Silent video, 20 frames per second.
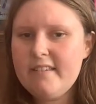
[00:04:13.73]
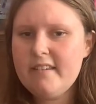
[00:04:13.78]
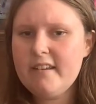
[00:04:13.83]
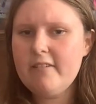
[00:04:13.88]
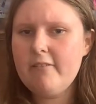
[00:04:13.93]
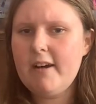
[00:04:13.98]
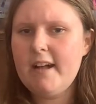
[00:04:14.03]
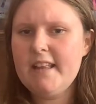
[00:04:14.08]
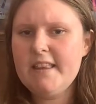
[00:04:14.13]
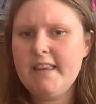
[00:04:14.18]

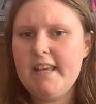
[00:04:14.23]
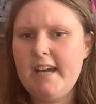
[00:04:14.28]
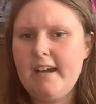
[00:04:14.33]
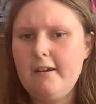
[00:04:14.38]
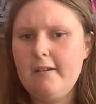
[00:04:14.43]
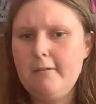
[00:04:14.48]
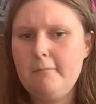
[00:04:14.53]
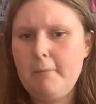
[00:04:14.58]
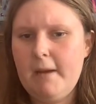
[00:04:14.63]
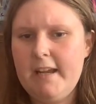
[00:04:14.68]
you all
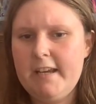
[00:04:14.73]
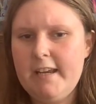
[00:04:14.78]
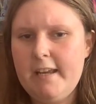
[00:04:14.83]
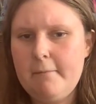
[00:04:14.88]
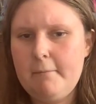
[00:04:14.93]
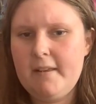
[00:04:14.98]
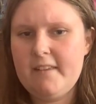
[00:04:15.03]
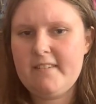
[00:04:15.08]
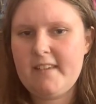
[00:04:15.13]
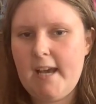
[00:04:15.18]
know, my
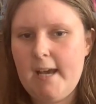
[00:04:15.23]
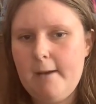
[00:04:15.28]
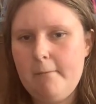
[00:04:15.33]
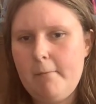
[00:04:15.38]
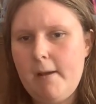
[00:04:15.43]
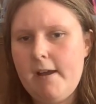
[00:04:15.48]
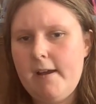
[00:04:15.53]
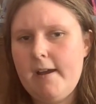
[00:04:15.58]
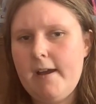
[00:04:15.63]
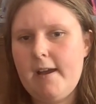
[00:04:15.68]
name is
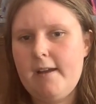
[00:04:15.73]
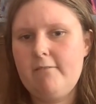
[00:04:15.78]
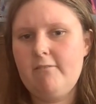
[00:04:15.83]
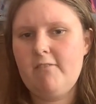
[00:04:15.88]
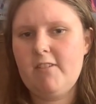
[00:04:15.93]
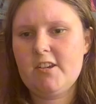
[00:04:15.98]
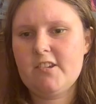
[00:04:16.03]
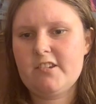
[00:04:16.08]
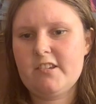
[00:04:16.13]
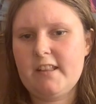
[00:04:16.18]
Emma,
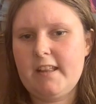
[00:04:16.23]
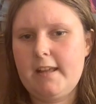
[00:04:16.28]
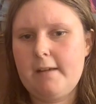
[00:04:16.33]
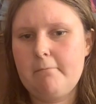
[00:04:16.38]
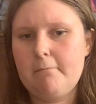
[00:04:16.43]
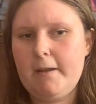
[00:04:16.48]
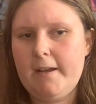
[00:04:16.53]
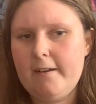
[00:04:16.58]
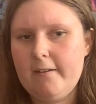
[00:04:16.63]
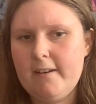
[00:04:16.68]
I'm visually
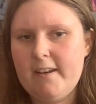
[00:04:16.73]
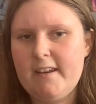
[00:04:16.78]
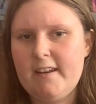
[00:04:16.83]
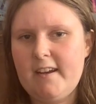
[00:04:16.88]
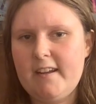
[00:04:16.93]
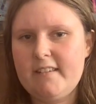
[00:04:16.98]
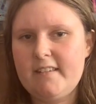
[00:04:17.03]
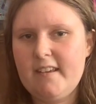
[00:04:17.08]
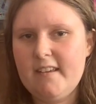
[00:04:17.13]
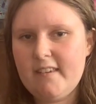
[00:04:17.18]
impaired and
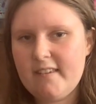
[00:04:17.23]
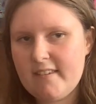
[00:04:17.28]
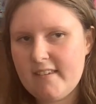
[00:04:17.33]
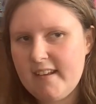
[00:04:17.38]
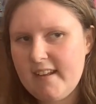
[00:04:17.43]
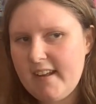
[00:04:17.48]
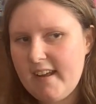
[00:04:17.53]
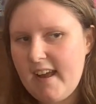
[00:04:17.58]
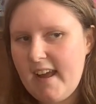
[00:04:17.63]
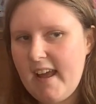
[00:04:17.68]

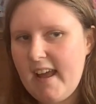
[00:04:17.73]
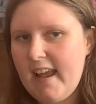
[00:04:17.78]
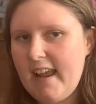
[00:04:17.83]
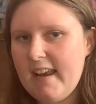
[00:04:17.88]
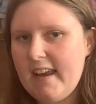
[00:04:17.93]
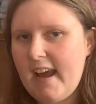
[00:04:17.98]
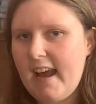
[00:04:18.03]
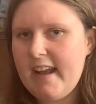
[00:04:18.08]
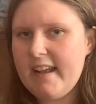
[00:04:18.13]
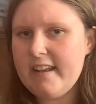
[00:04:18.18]
autistic,
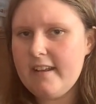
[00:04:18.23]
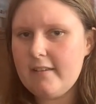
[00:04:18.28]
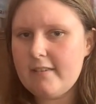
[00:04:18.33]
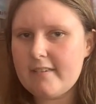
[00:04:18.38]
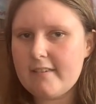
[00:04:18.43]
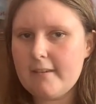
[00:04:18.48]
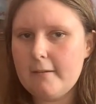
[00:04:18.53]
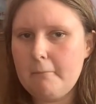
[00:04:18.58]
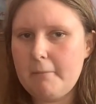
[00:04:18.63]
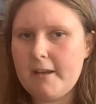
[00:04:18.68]
and I
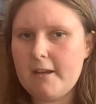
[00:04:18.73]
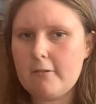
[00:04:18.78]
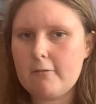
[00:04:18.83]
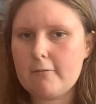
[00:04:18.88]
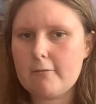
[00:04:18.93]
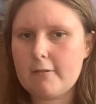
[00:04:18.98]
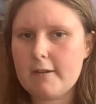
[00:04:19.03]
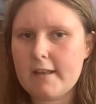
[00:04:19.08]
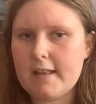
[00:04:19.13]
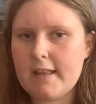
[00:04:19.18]
used to be a
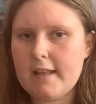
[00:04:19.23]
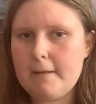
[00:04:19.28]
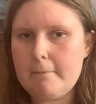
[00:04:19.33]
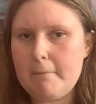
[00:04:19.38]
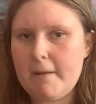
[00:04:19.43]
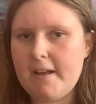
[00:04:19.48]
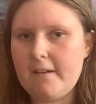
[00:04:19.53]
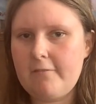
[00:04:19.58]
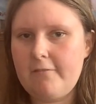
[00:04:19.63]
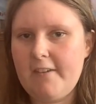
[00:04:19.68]
really
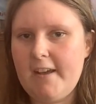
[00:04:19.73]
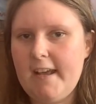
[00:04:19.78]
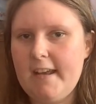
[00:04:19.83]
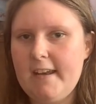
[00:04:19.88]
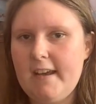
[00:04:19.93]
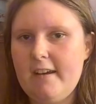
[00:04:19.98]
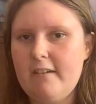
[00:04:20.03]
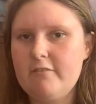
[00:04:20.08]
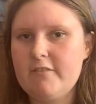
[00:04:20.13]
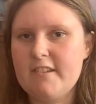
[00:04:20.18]
big
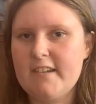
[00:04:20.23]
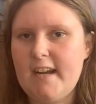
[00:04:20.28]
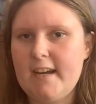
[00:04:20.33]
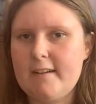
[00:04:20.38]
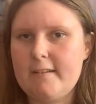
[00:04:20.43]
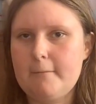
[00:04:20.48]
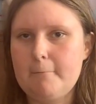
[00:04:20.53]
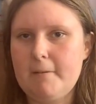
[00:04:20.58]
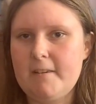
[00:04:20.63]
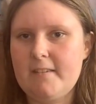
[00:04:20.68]
fan of
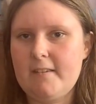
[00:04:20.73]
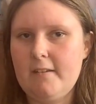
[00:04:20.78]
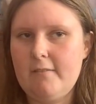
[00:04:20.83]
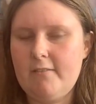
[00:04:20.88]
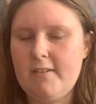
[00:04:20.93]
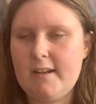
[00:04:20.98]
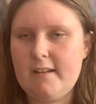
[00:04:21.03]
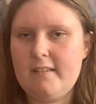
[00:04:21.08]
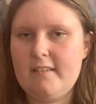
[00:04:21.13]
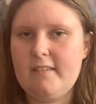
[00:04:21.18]
Jack
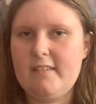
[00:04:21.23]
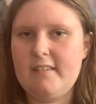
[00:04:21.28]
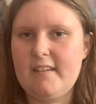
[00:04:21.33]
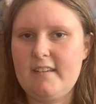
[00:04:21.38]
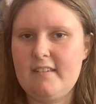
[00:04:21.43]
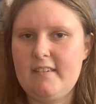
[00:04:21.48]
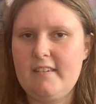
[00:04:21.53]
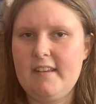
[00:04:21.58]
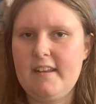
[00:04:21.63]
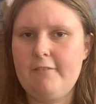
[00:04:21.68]
Specific's
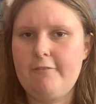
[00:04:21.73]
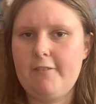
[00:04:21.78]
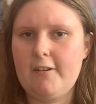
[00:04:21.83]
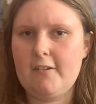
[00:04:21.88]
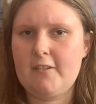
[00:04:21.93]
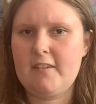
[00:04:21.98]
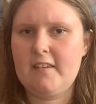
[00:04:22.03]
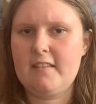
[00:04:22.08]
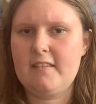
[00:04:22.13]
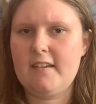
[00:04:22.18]
Disney
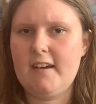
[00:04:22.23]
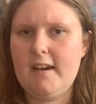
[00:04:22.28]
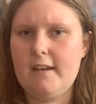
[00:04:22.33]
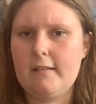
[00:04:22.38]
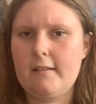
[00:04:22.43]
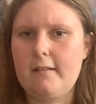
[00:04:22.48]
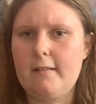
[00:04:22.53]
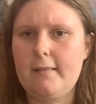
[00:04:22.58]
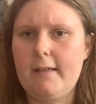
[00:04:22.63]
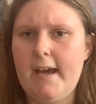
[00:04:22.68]
Frozen
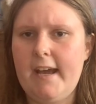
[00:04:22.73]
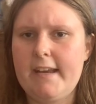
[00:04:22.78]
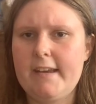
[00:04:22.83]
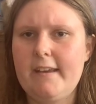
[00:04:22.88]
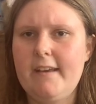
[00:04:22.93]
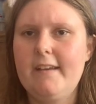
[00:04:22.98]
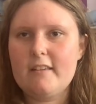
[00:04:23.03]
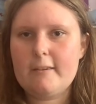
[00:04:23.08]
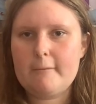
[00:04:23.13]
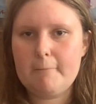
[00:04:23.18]
toddler
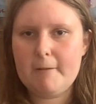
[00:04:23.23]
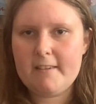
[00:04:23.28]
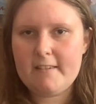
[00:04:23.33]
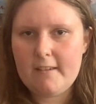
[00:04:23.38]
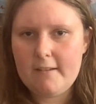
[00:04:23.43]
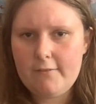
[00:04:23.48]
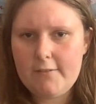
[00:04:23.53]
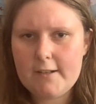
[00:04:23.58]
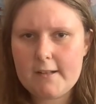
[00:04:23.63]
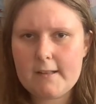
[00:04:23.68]
line,
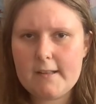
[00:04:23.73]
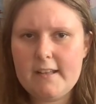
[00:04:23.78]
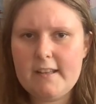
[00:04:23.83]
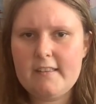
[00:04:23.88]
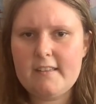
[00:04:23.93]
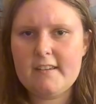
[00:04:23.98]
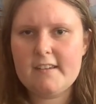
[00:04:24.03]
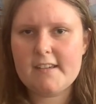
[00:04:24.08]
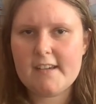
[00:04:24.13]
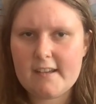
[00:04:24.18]
specifically
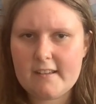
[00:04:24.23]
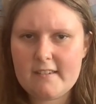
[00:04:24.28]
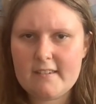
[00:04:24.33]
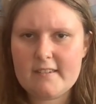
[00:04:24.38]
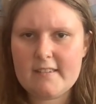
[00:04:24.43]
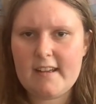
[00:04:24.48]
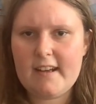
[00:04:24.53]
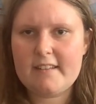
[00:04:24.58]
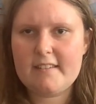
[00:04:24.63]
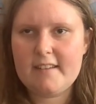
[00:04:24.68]
the
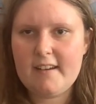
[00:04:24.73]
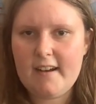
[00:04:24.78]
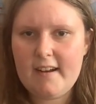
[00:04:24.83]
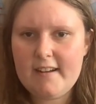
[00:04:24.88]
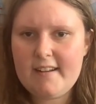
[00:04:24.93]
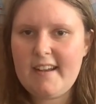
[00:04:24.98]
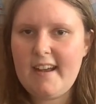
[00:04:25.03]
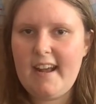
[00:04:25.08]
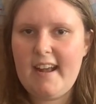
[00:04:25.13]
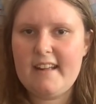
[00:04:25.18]
dolls that
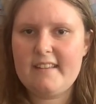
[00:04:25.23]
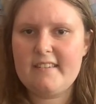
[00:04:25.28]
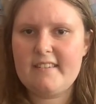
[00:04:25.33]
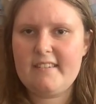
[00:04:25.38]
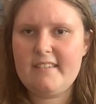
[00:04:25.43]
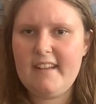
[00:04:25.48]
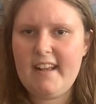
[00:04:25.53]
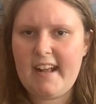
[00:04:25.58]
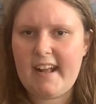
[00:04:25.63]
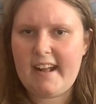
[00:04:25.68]
talk and
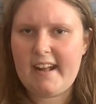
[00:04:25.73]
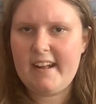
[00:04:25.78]
sing.